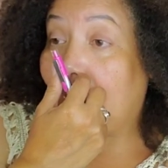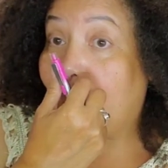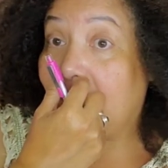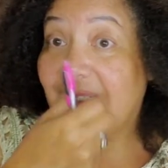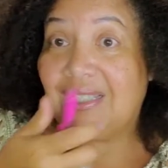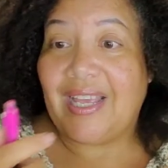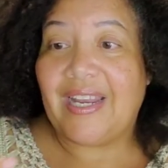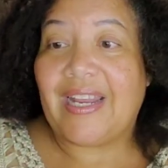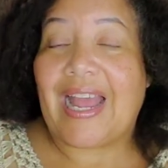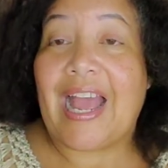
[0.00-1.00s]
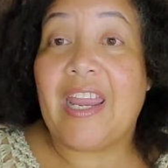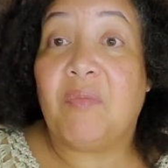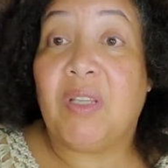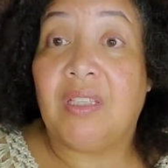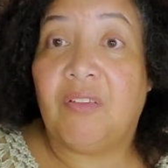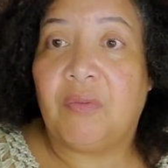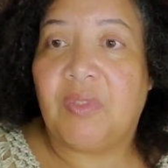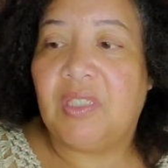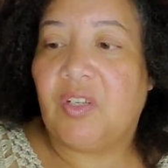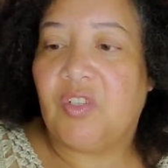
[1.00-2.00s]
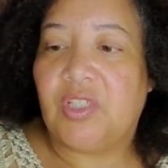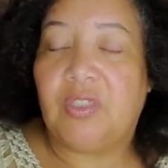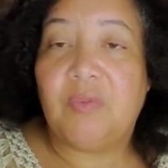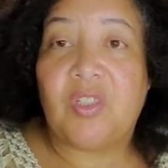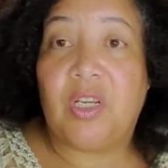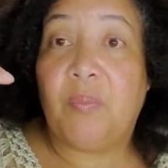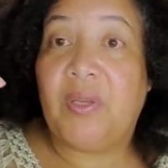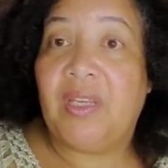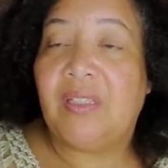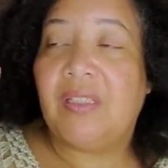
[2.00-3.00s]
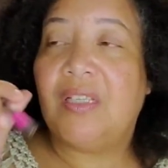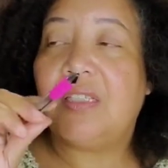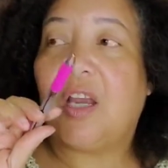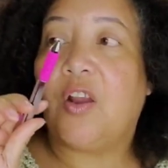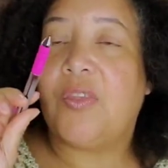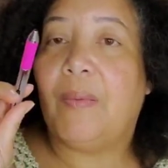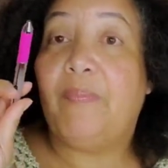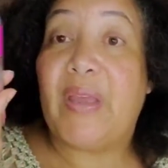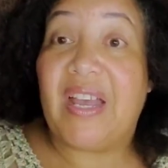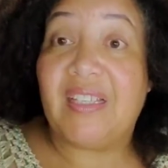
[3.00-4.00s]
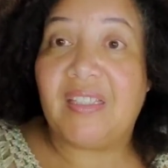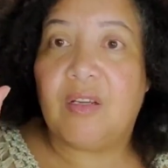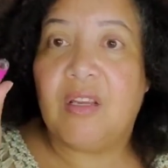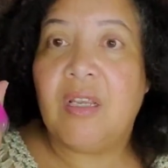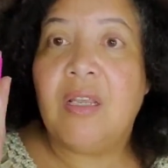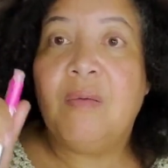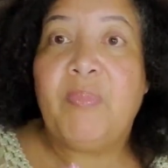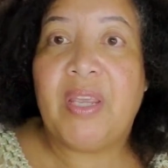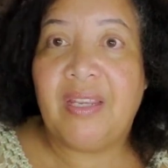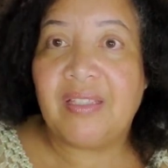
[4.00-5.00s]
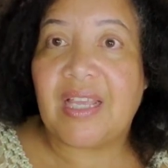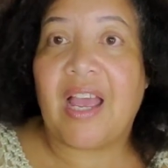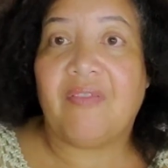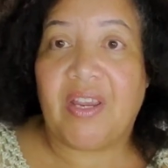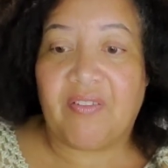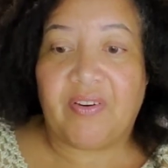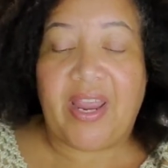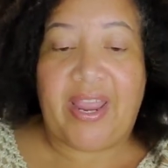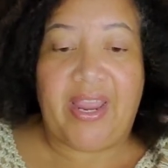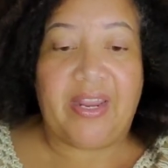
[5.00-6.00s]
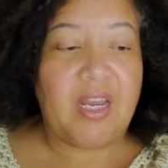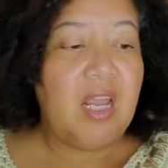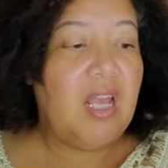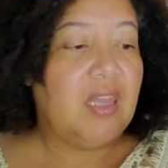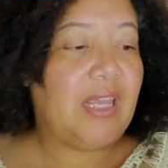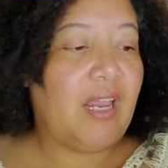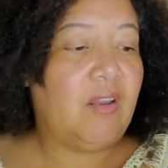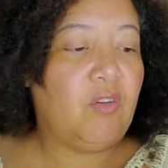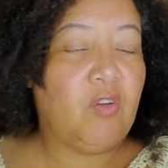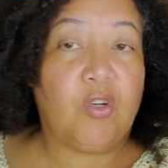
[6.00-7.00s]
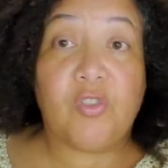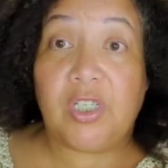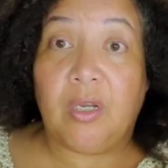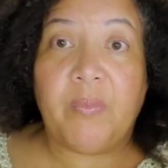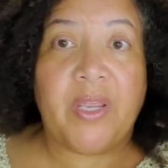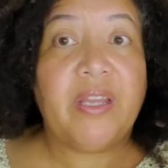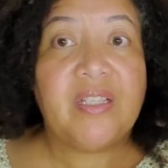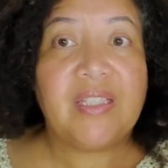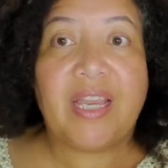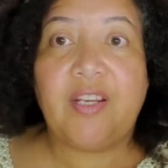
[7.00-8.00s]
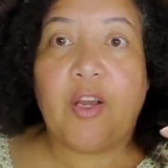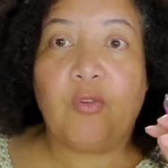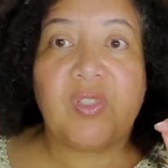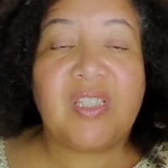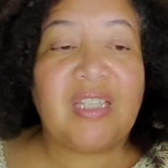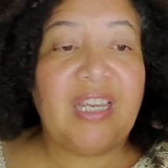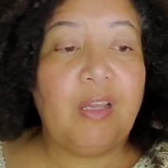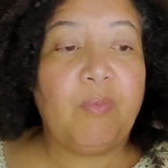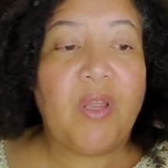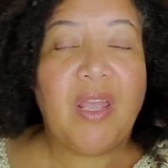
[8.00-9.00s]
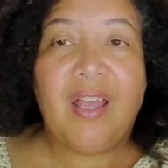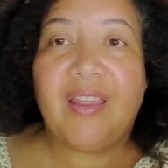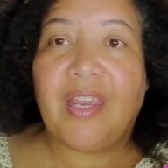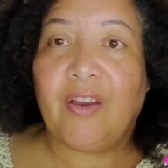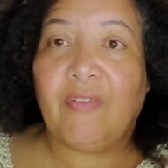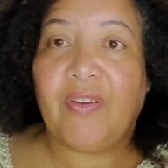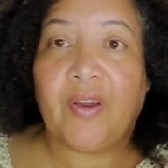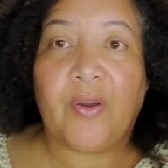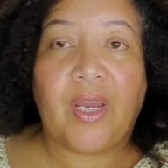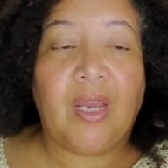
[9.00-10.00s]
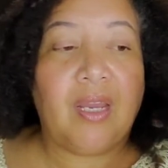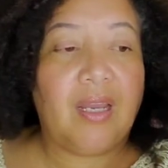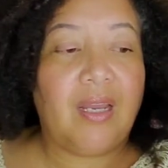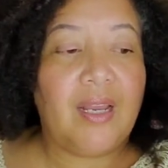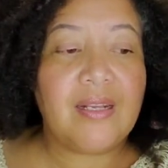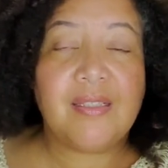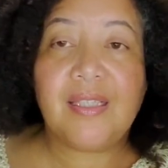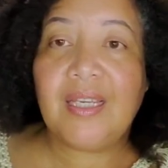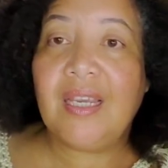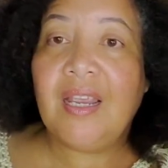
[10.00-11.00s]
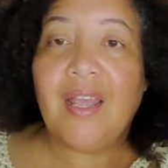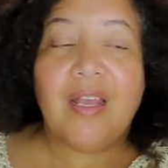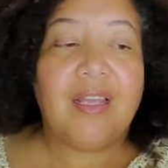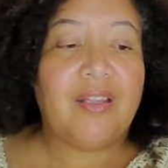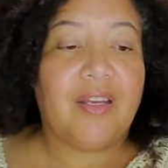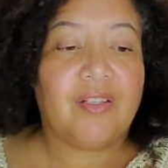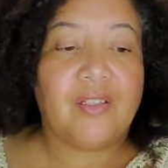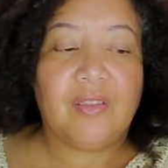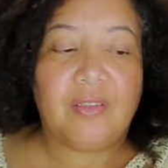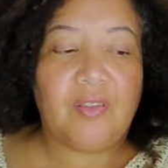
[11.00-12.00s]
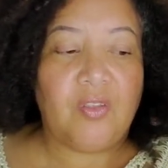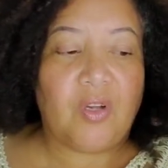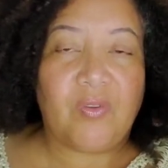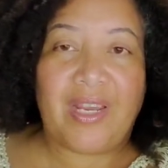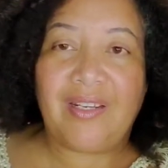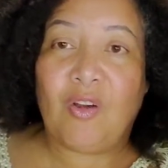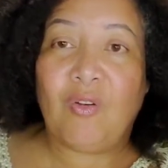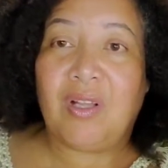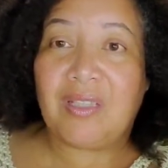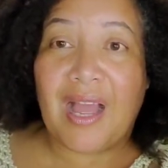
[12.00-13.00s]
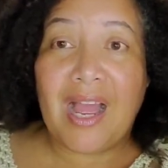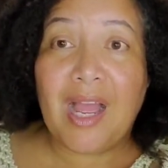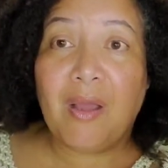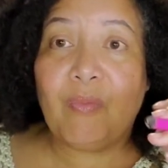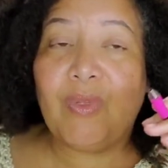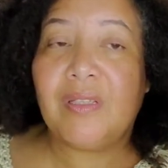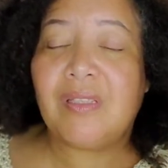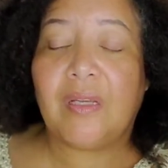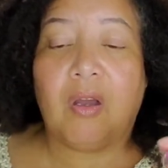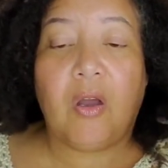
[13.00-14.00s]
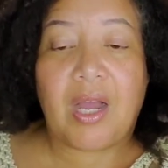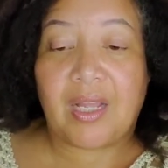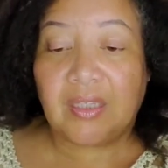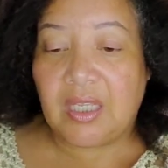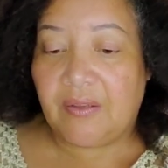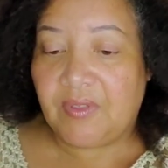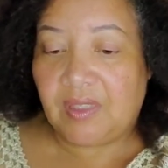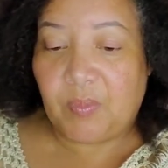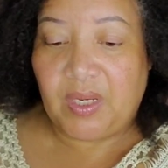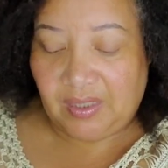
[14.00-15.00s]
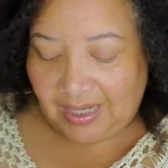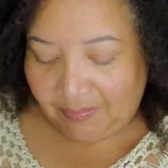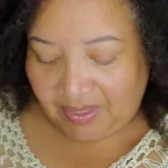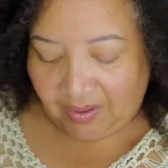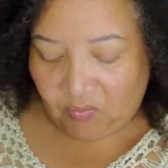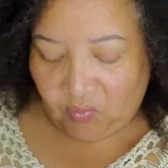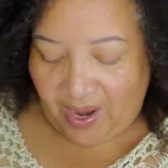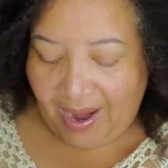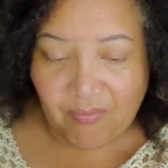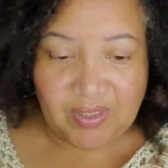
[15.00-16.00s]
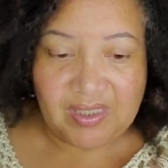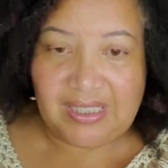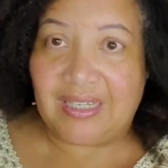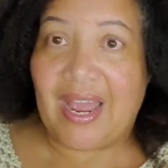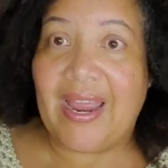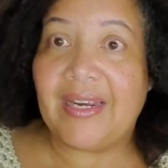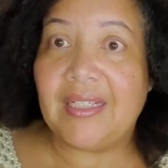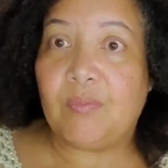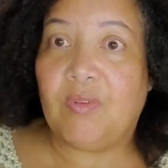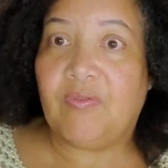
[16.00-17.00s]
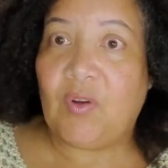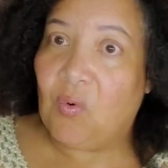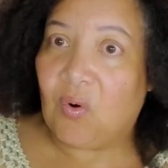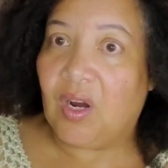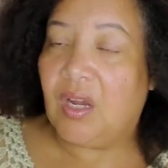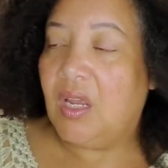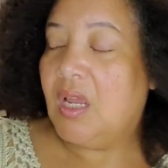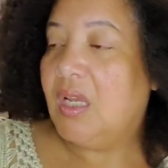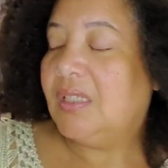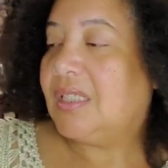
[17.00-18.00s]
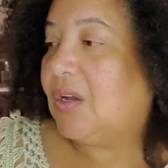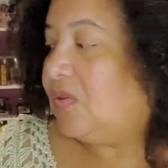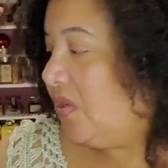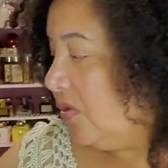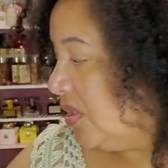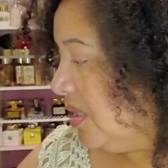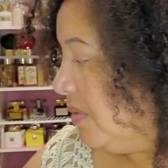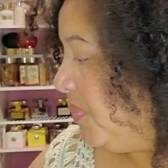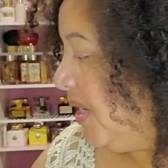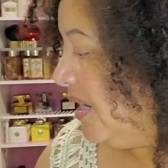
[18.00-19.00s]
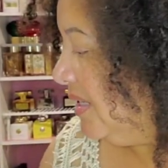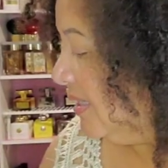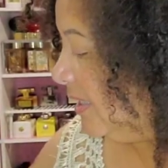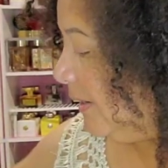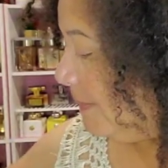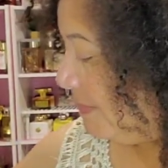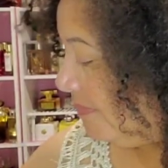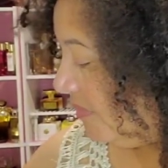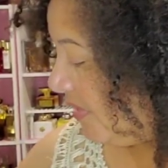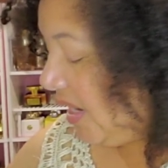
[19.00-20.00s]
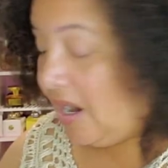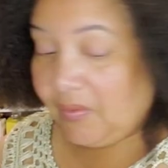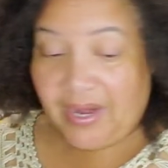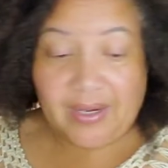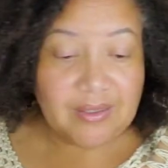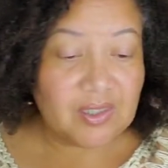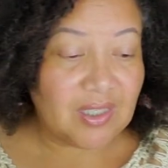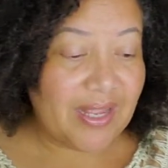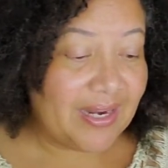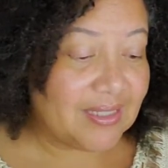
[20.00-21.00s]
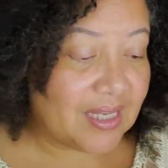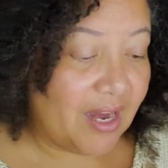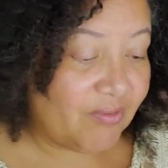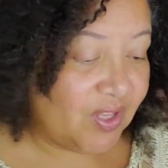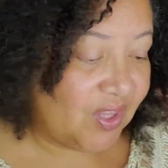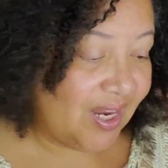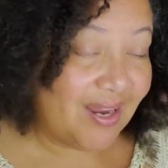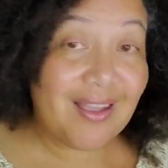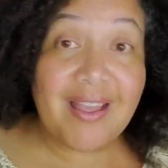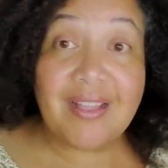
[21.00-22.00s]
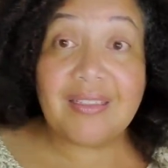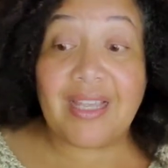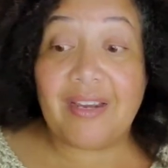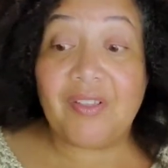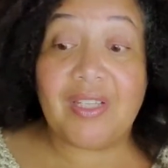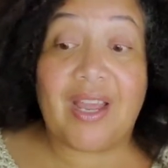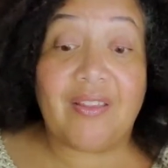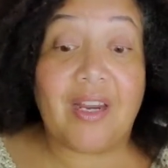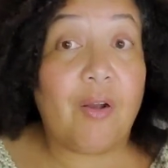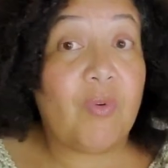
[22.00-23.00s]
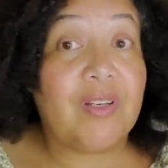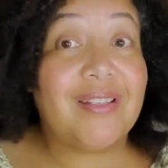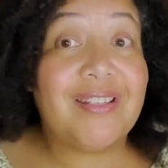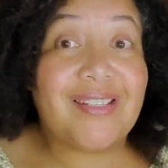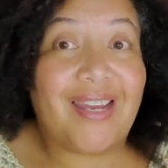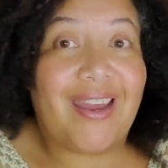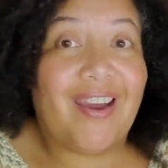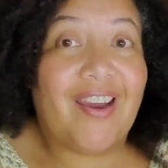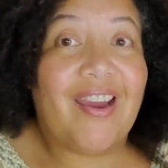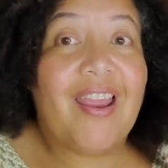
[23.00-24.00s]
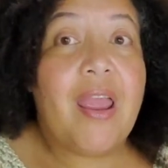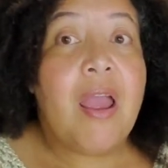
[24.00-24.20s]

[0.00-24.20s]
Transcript: I bought a set and I am in love with them. These are gel pens. These are the best pens I've ever had. They, you know, gel pens, they don't skim. They're very easy. They're, you know, they don't glob. It's, oh, I love these pens. I'm like, why didn't I have these before? Oh, so those are the pens. All right, so that is everything lifestyle that I wanted to share.